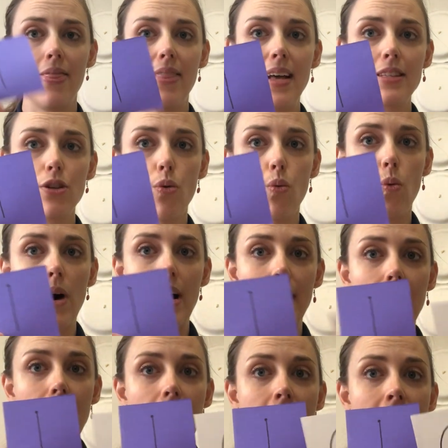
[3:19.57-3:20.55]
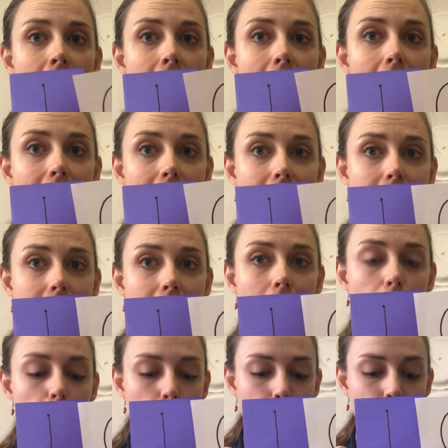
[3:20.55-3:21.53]
That's a one and a
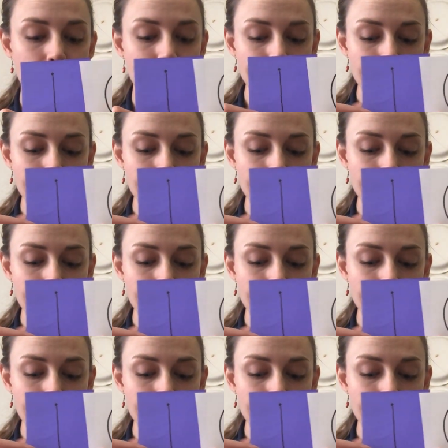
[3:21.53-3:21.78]
zero.